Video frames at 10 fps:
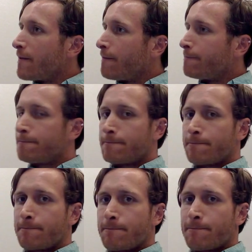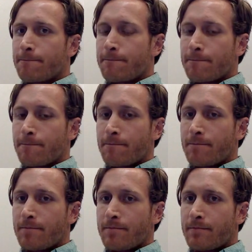
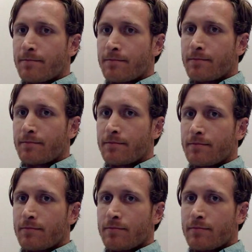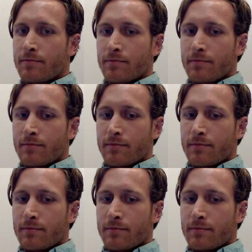Nobody speaks.